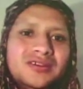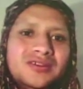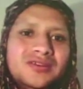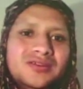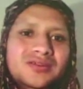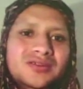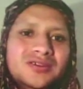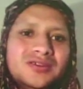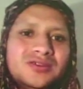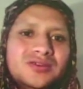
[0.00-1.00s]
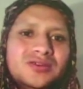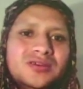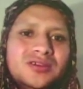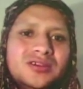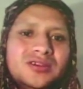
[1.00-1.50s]
No?
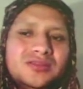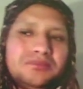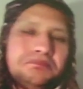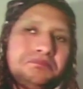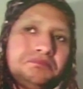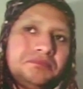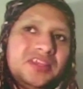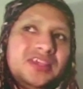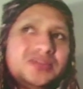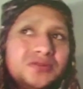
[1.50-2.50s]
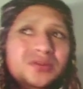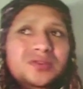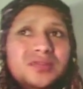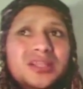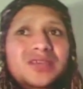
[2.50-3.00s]
So, it's
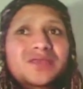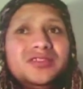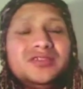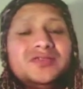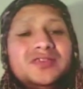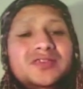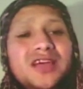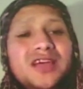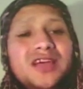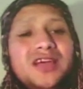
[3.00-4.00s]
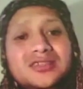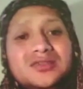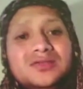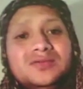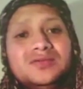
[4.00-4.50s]
good to live in this reality.
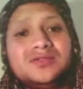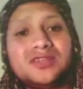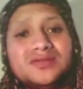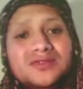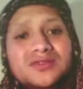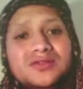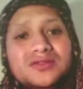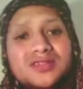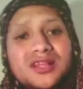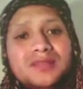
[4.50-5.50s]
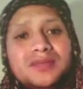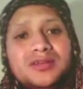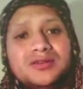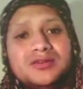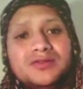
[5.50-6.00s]
It's good to transform
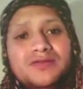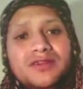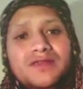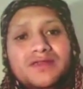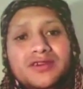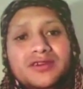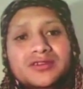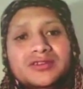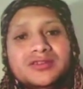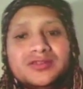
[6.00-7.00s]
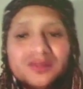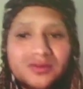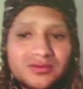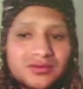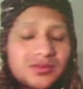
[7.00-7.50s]
yourself because you feel fears.
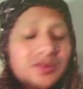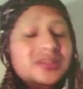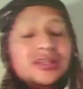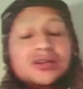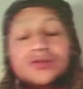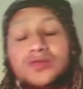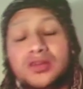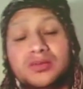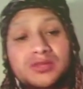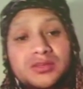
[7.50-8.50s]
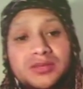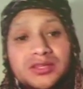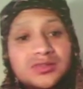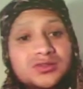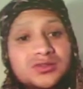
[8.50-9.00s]
No. No is the correct
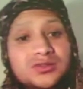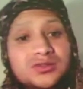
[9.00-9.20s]
motivation.